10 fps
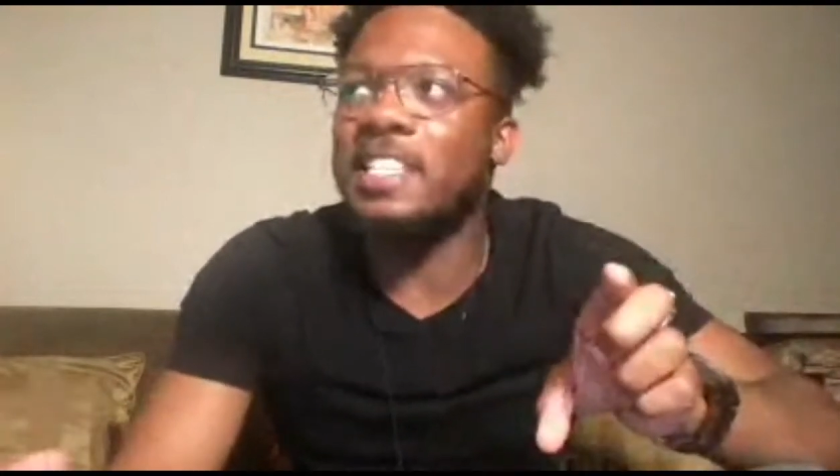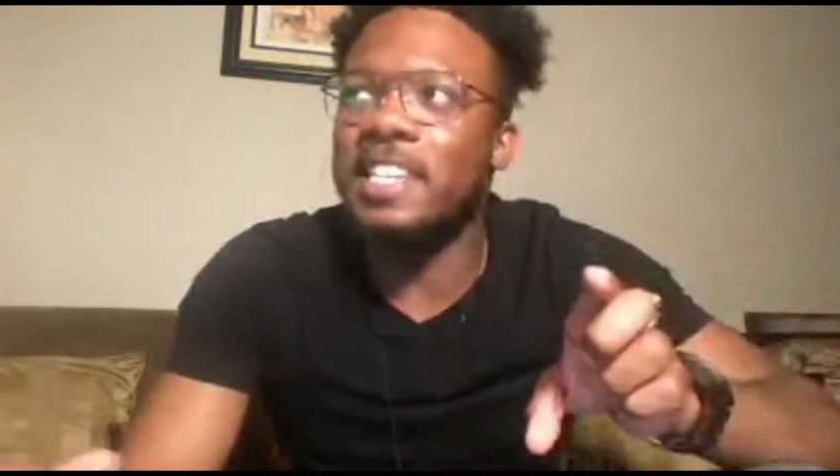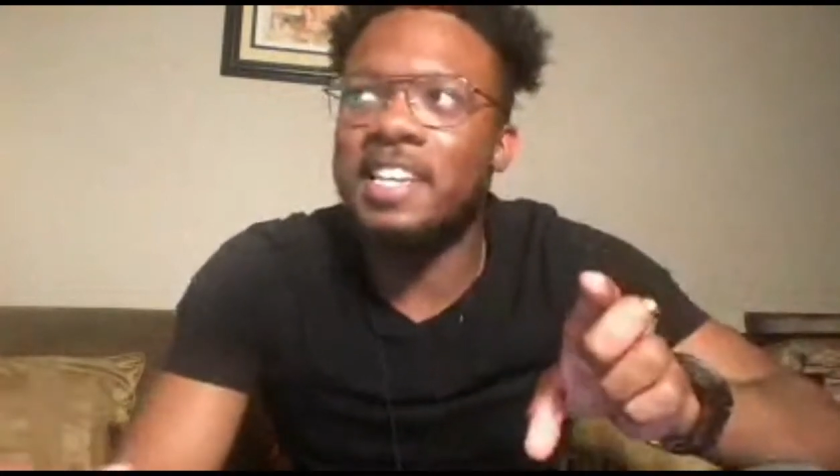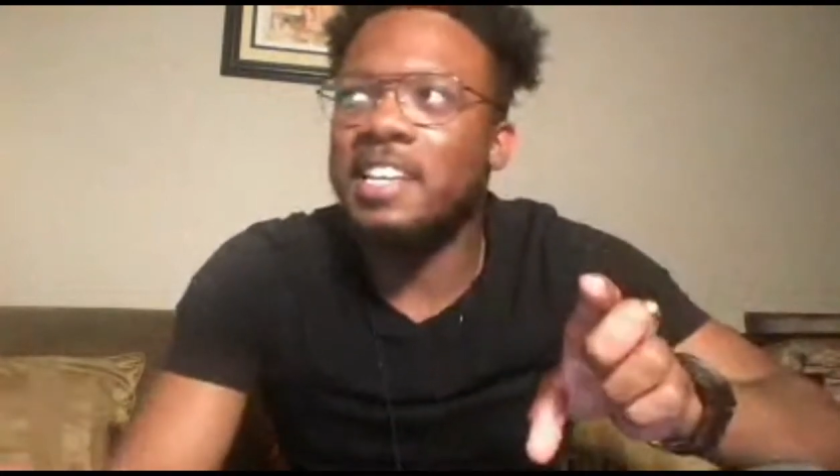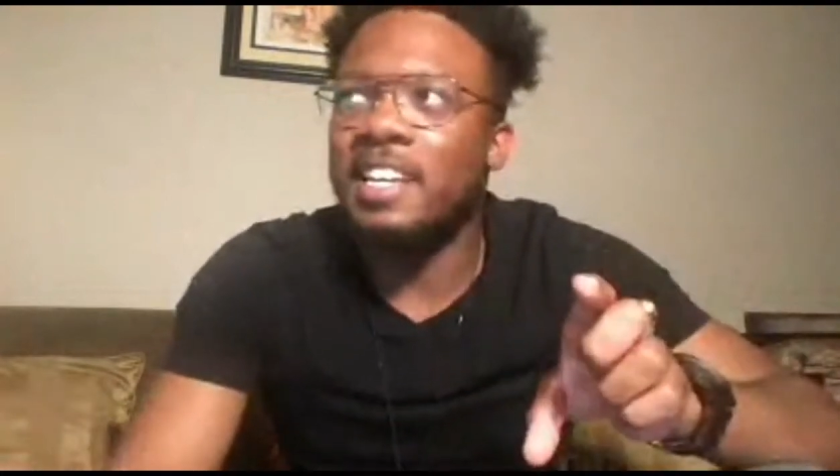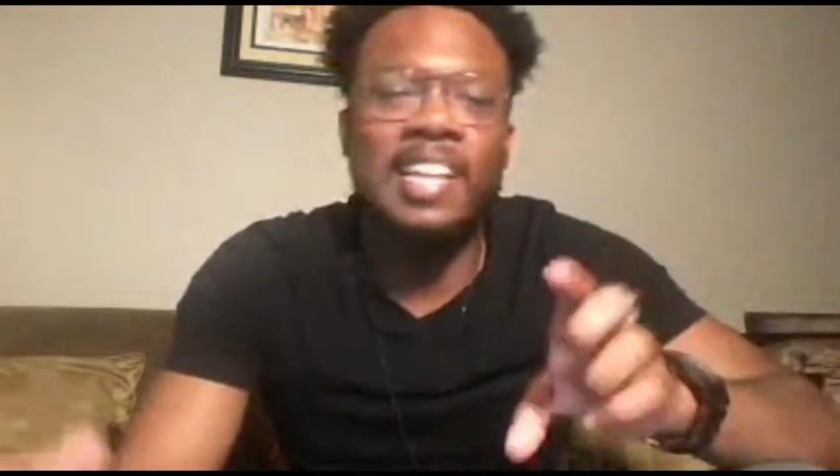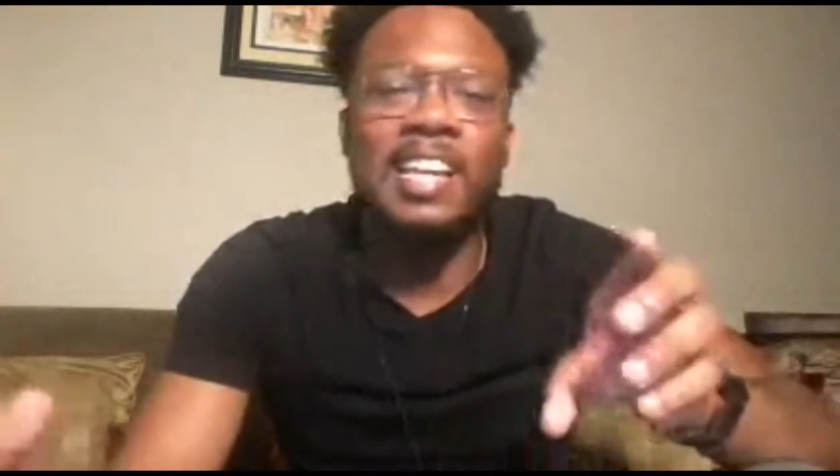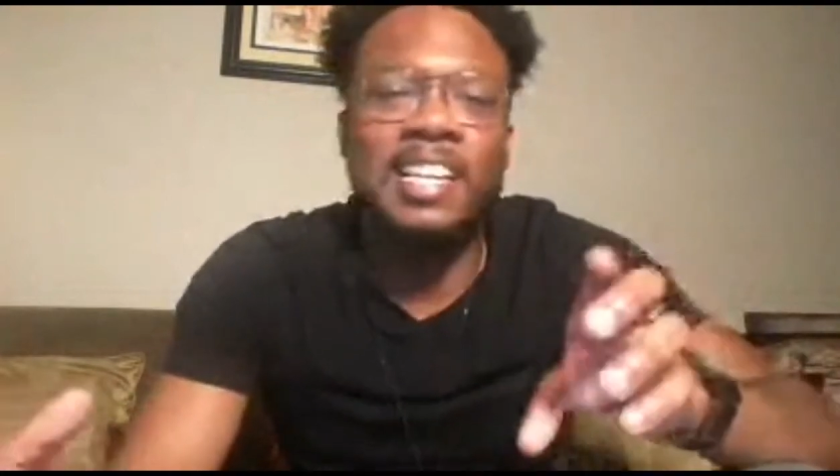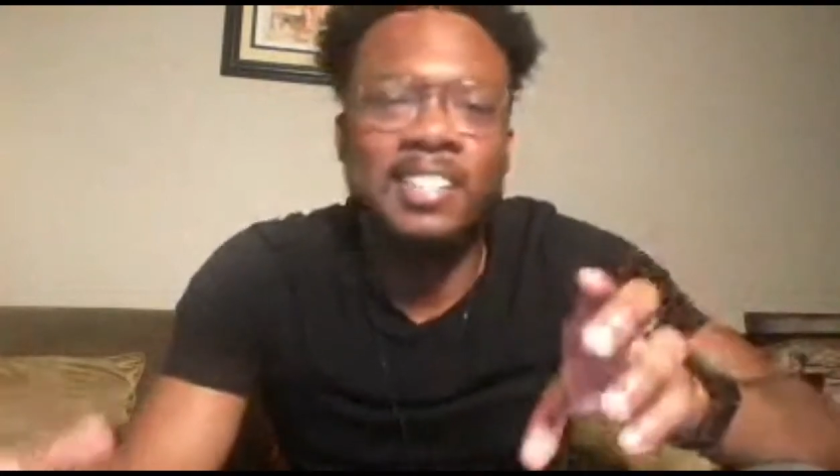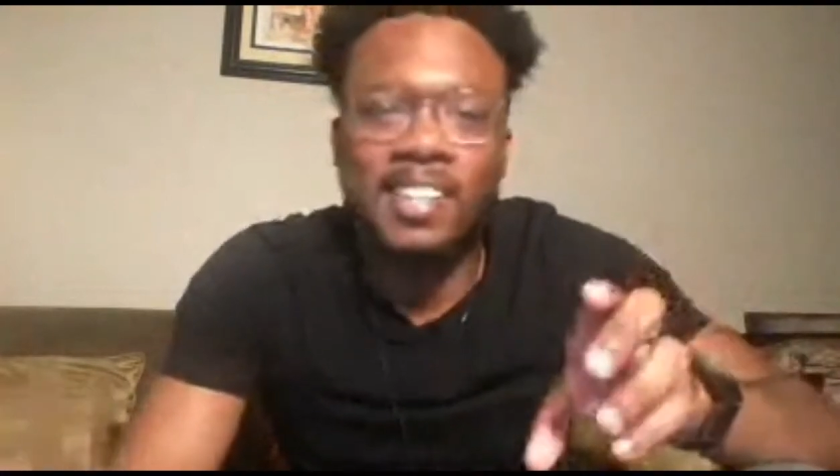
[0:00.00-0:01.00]
It's not an
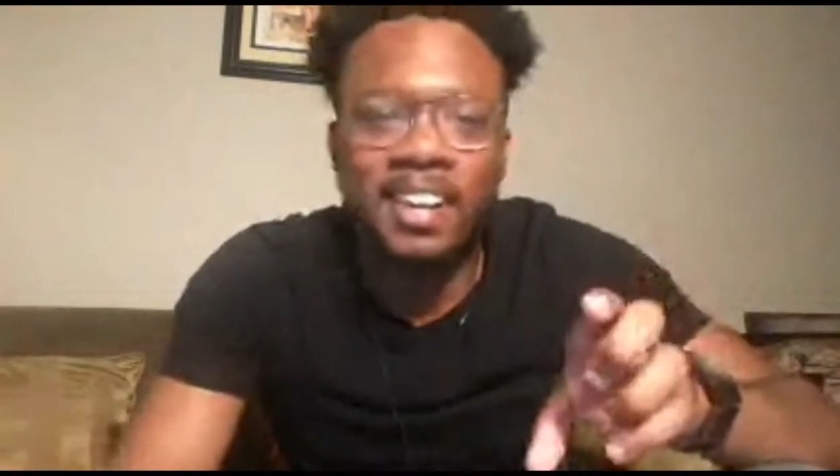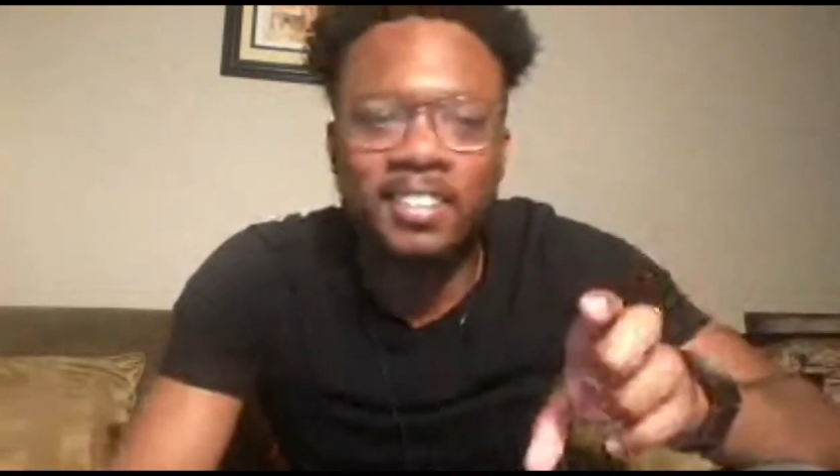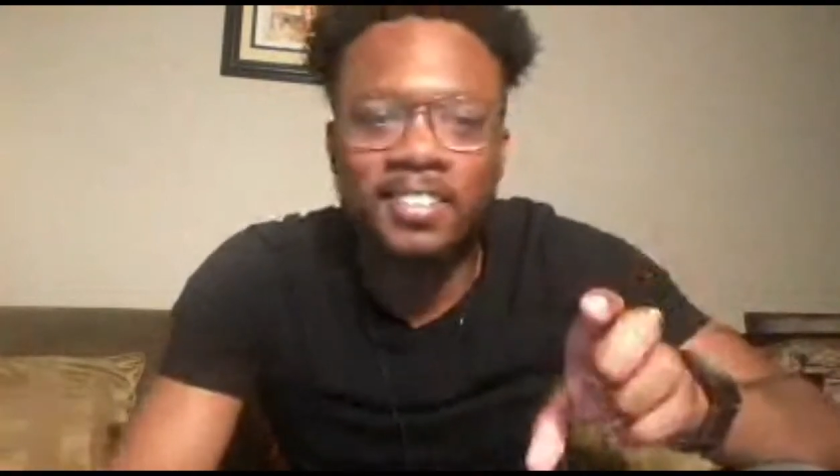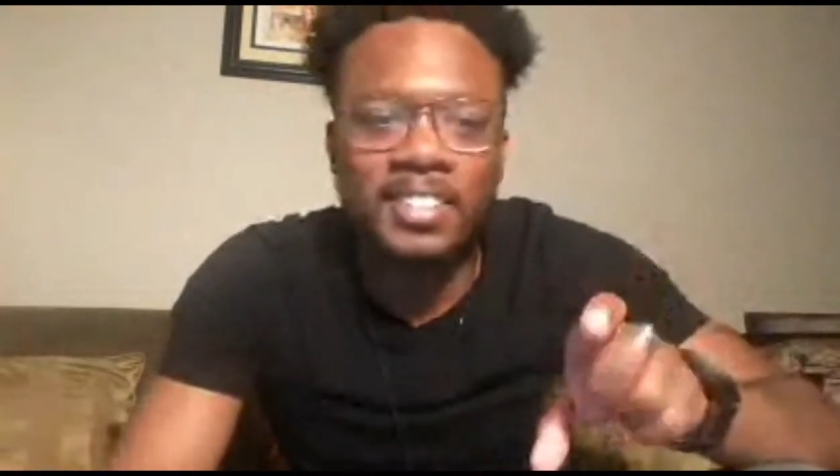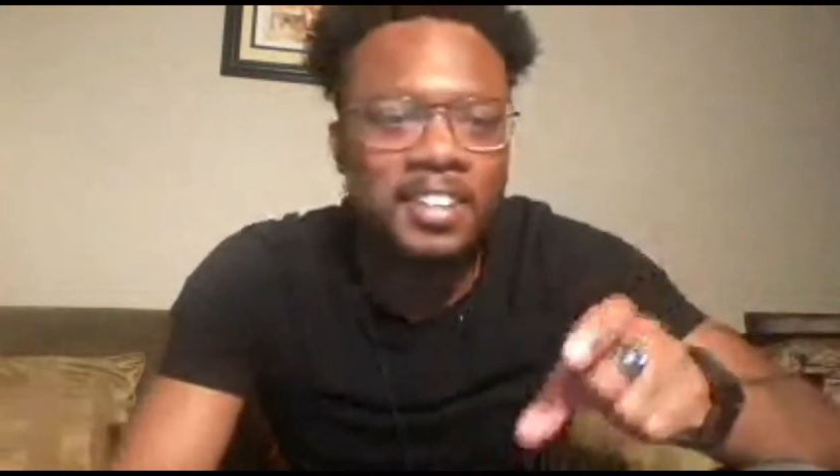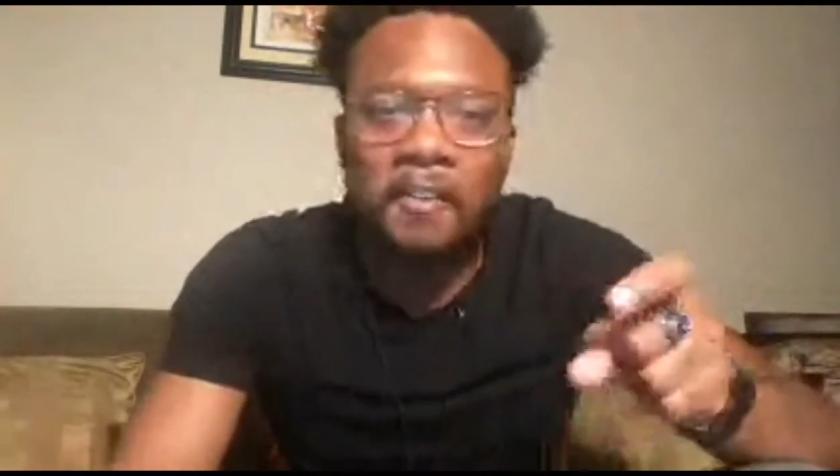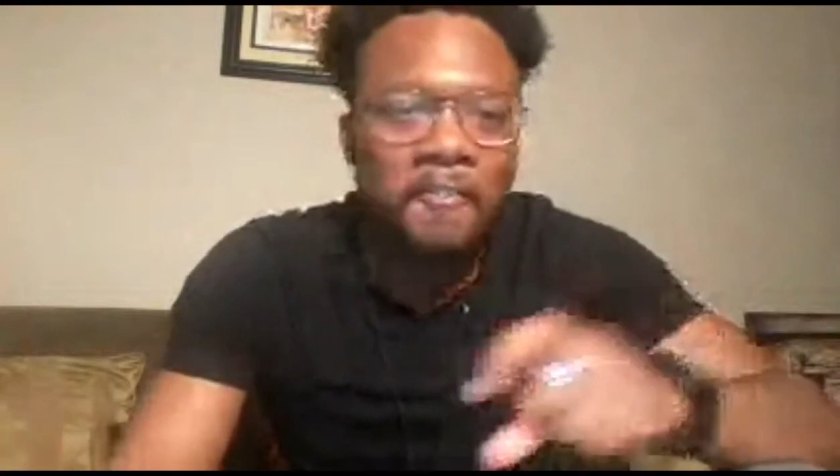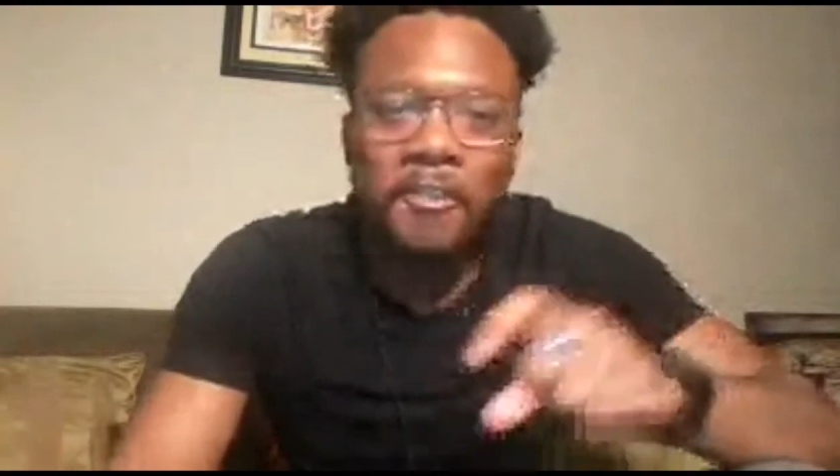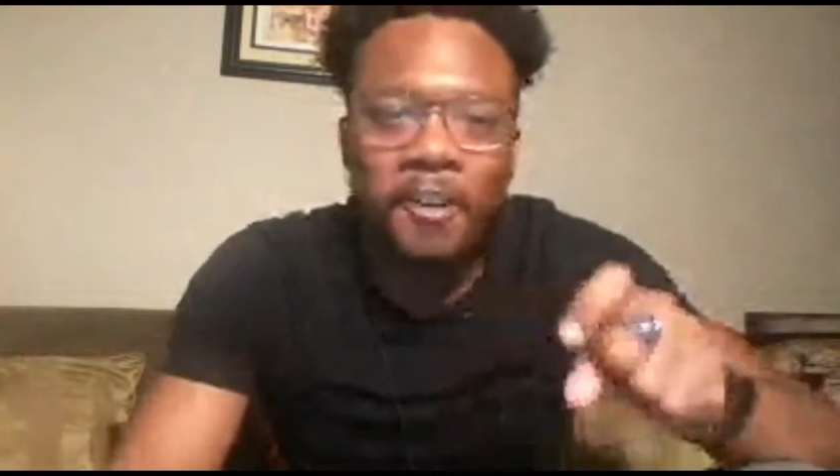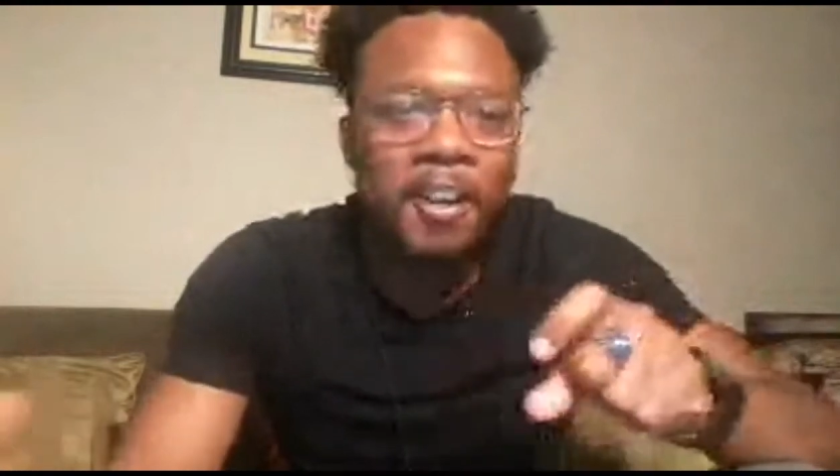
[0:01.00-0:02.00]
easy answer. It's different for
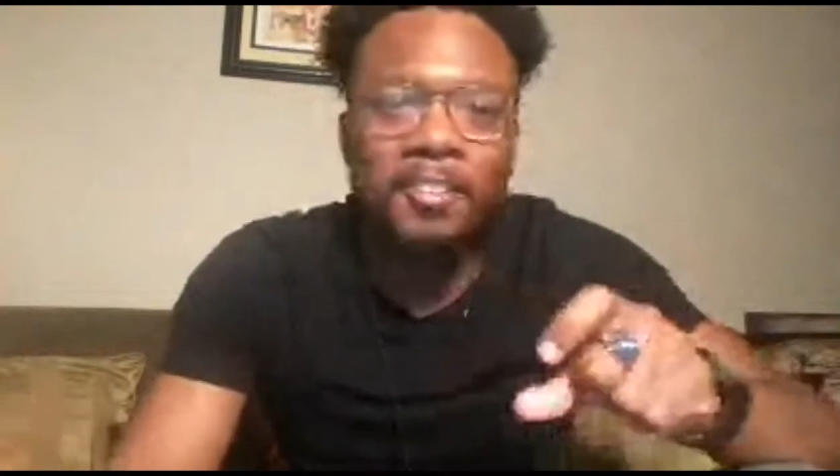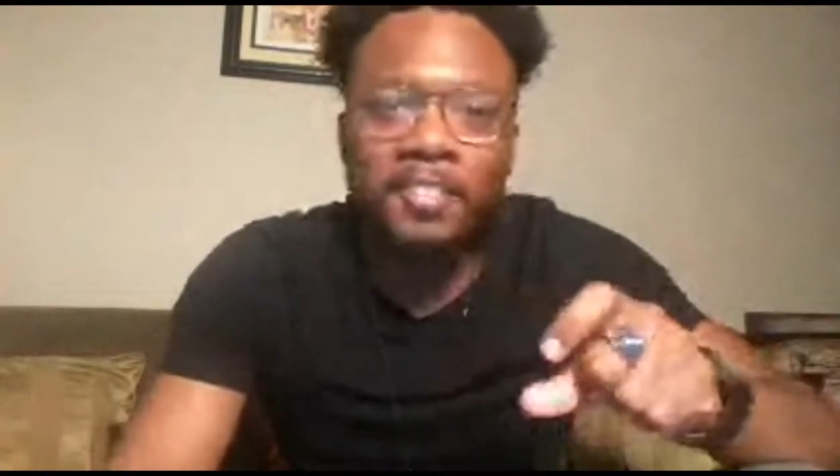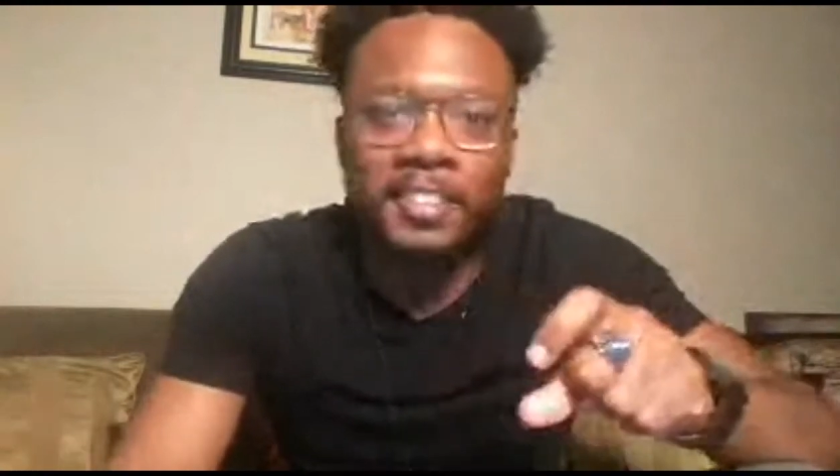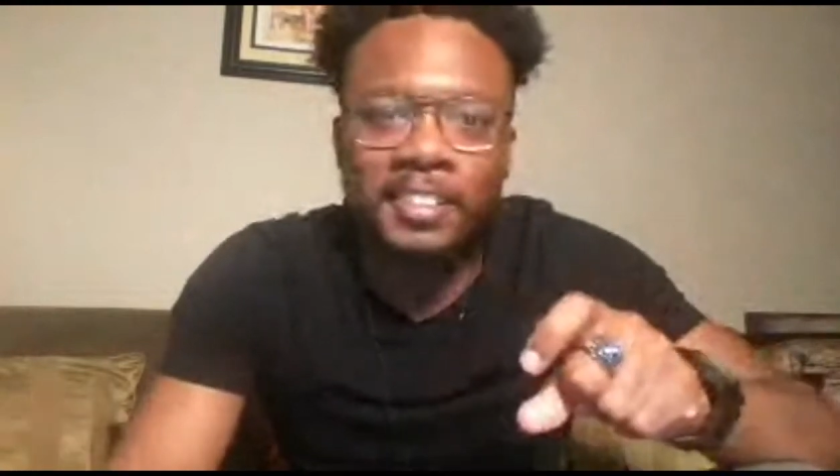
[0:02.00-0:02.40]
all of us.